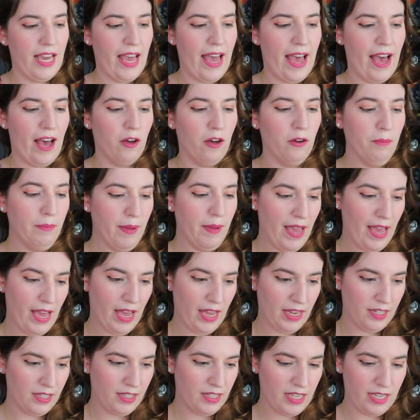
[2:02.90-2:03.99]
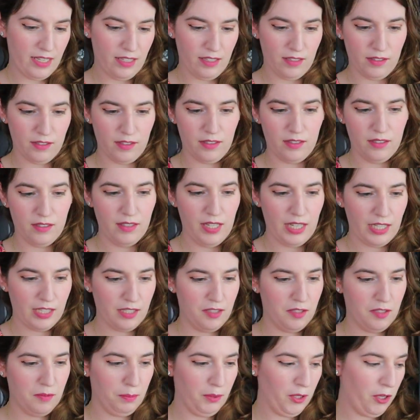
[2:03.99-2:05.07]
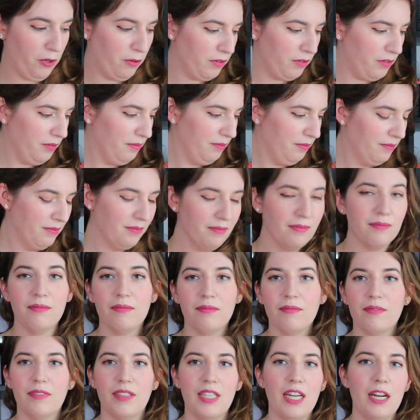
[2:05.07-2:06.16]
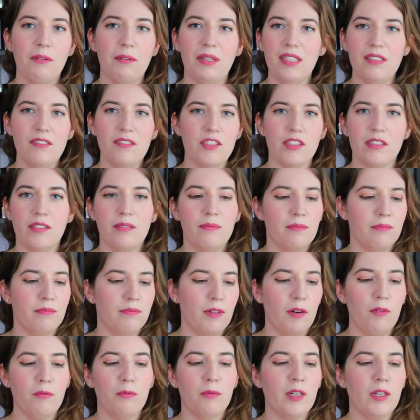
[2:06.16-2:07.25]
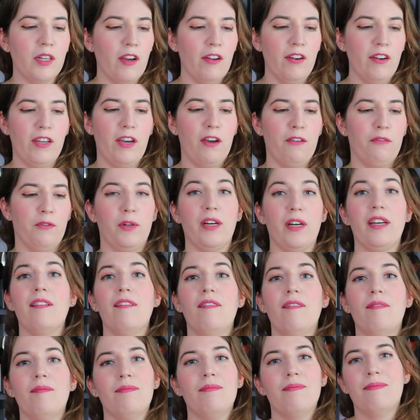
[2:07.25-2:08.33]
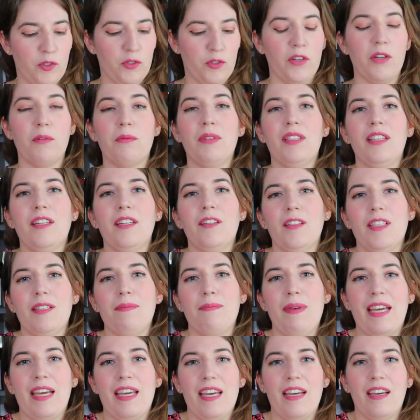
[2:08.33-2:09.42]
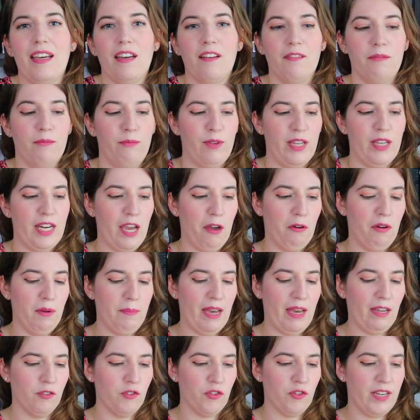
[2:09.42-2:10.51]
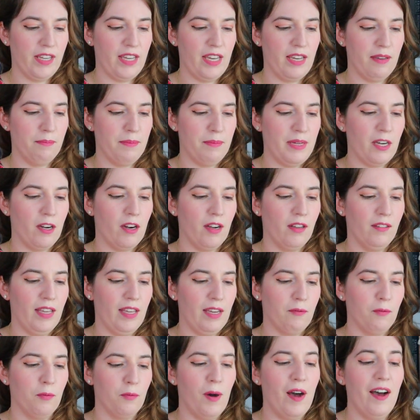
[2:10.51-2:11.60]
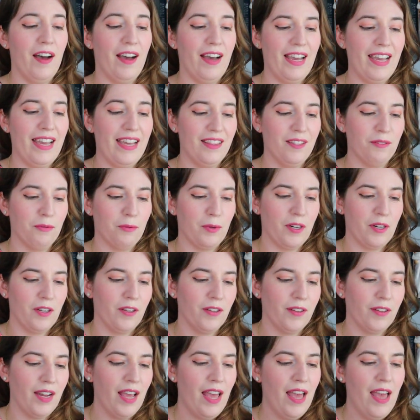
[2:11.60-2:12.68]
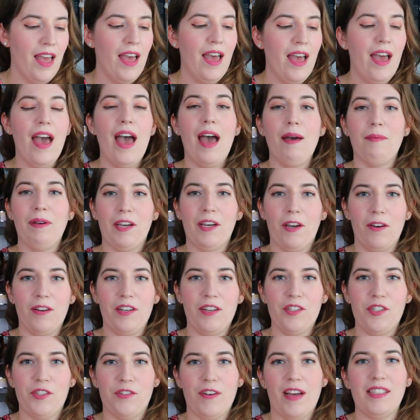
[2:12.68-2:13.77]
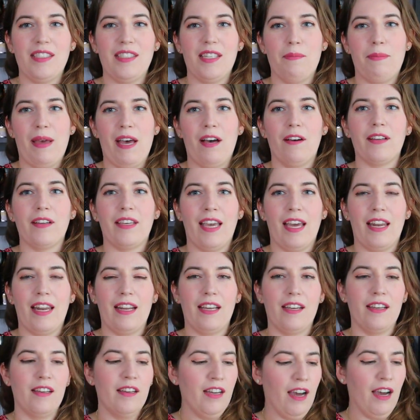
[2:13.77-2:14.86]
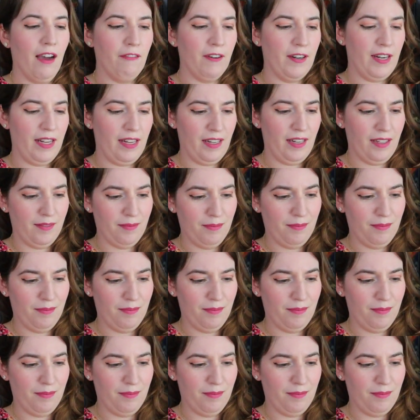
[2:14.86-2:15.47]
how bad these explode. You know what? We're gonna go for it. Screw it. We're literally making a video about drinking beer. Like, why in the world am I going to stress about getting covered in it?